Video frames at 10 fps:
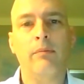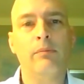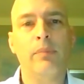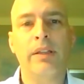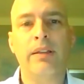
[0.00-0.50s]

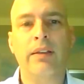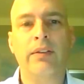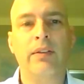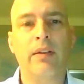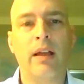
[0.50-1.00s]
but
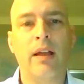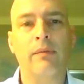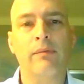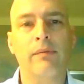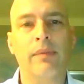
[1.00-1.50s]
this is
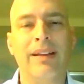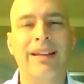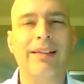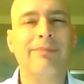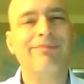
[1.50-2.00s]
not
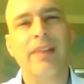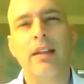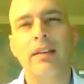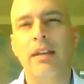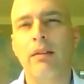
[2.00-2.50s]

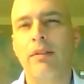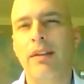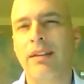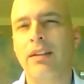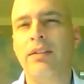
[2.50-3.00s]

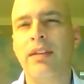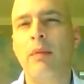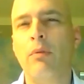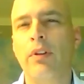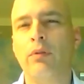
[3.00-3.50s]
this
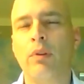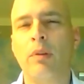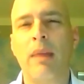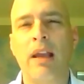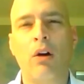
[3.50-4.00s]
table doesn't
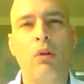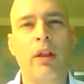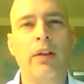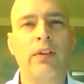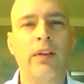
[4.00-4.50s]
really make a whole
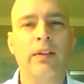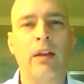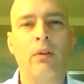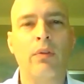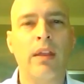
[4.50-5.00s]
lot of sense,
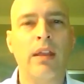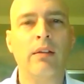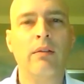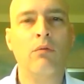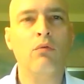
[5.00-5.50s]
I don't
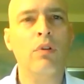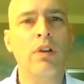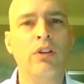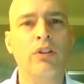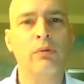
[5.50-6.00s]
think,
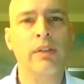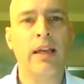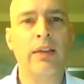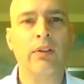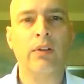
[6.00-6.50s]
initially when
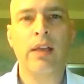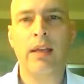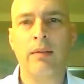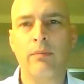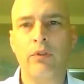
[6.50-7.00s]
guys look
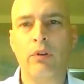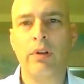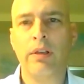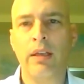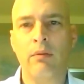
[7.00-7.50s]
at it.
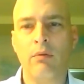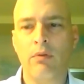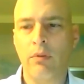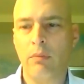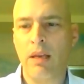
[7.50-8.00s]
Certainly didn't
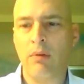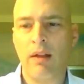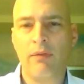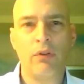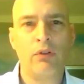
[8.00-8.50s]
to me when
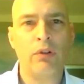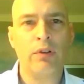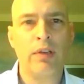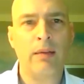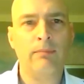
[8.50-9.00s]
I first
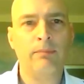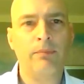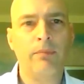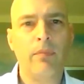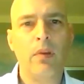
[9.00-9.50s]
looked at it.
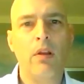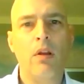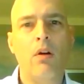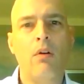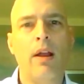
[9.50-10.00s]

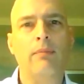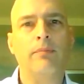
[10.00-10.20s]
All right,